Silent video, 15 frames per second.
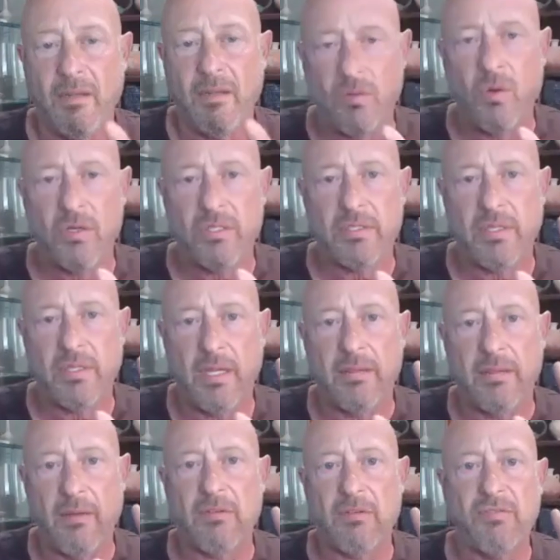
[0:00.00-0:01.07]
of course, uh,
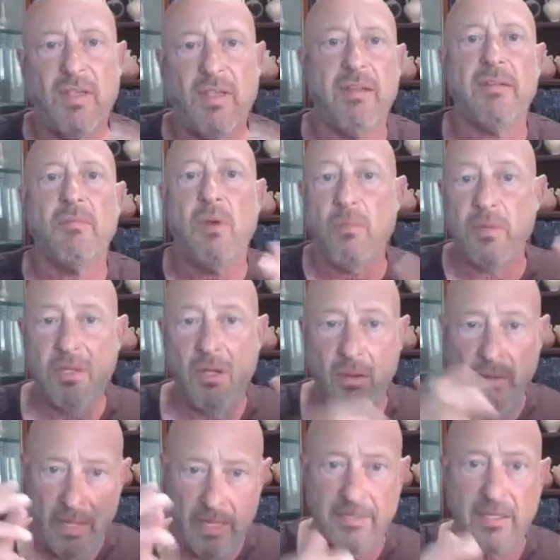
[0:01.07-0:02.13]
that was found in what we
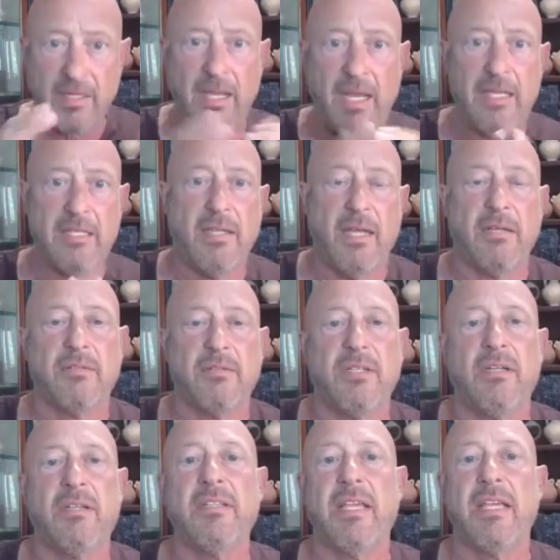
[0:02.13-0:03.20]
call Hezekiah's tunnel
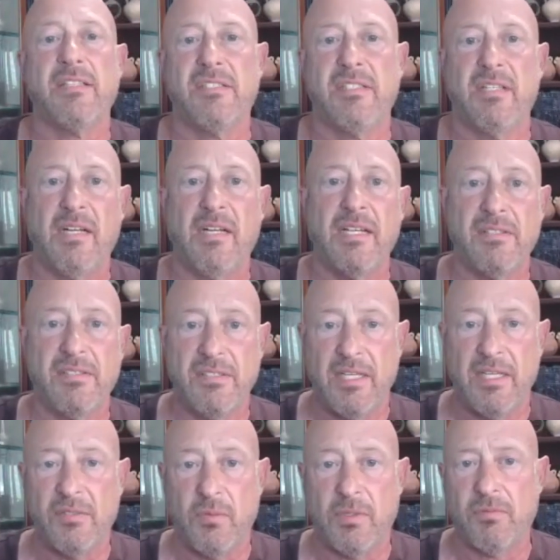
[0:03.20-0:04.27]
during the Assyrian
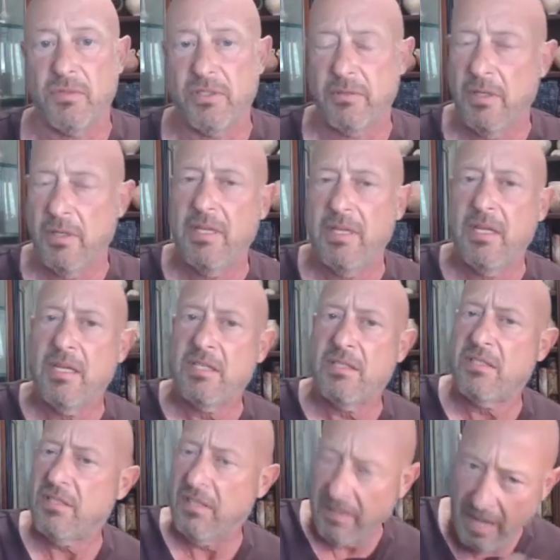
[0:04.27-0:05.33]
siege, which was
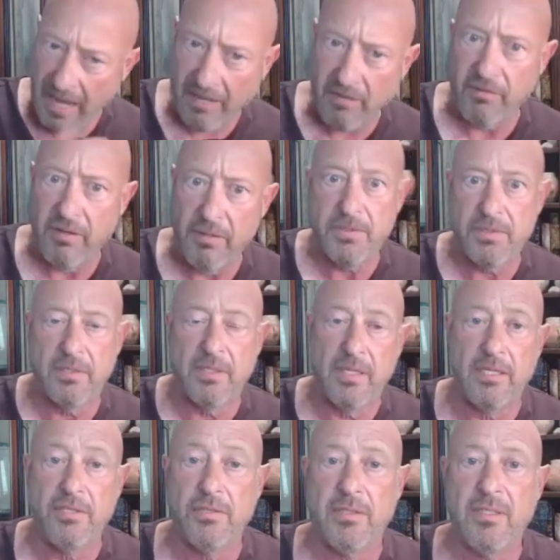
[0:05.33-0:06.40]
Sennacherib's
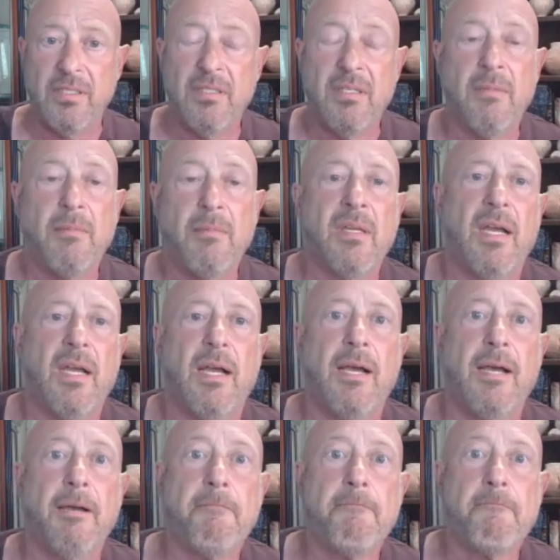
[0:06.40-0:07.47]
siege.
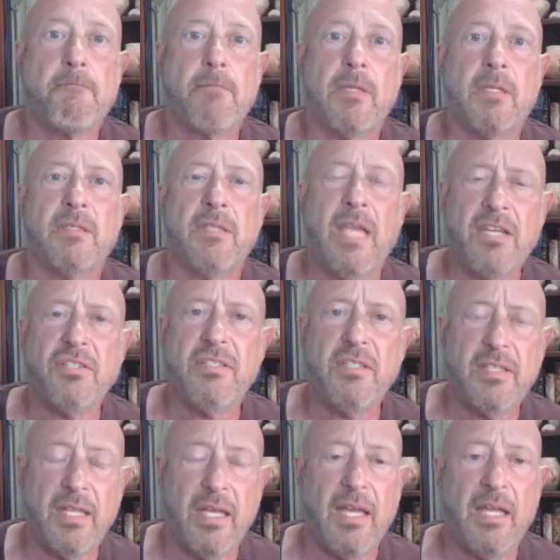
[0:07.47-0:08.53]
Um, dates
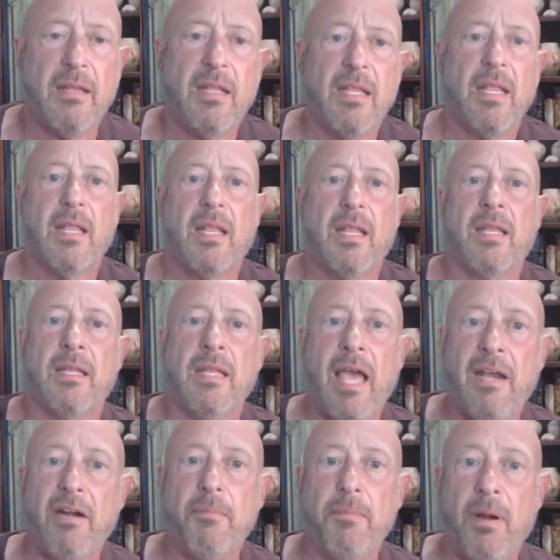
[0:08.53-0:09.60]
to the
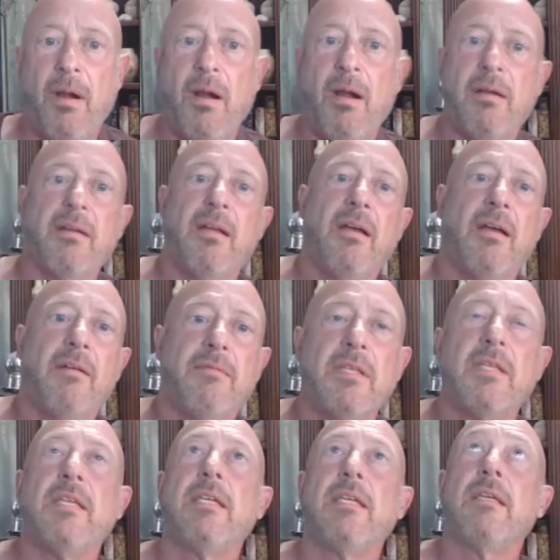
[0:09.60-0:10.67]
latter part of
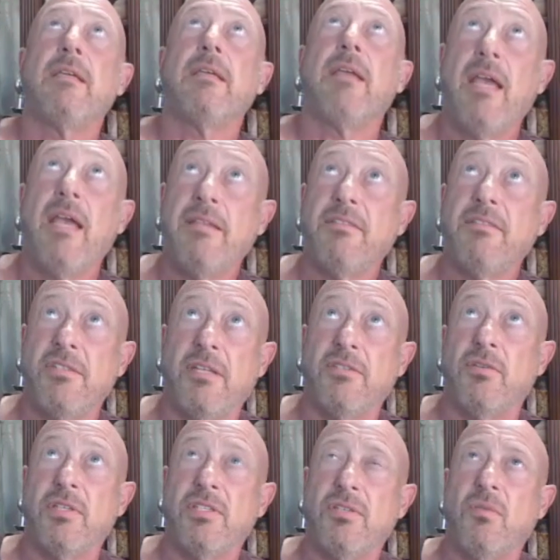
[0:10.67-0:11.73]
the 8th
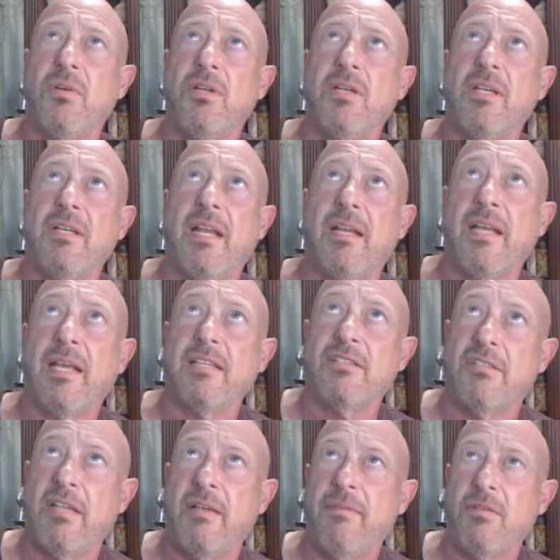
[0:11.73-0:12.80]
century. So we're looking at like
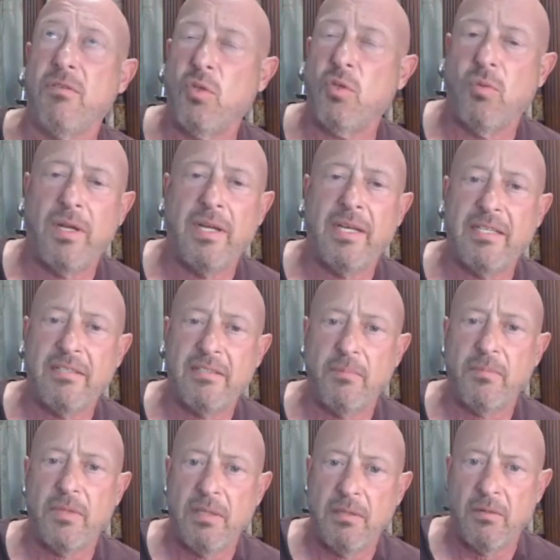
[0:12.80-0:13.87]
720,
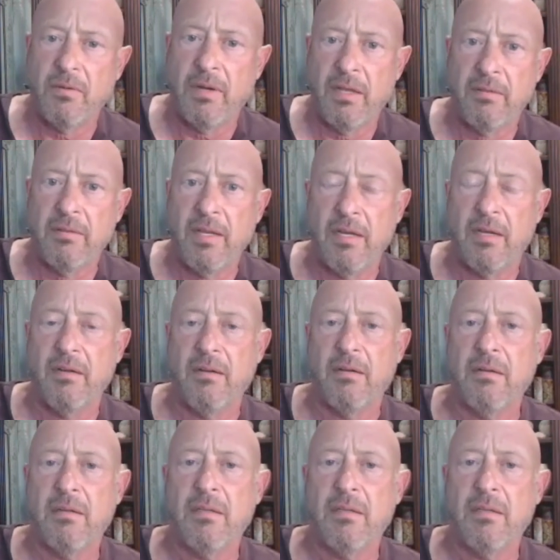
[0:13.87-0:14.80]
something around there.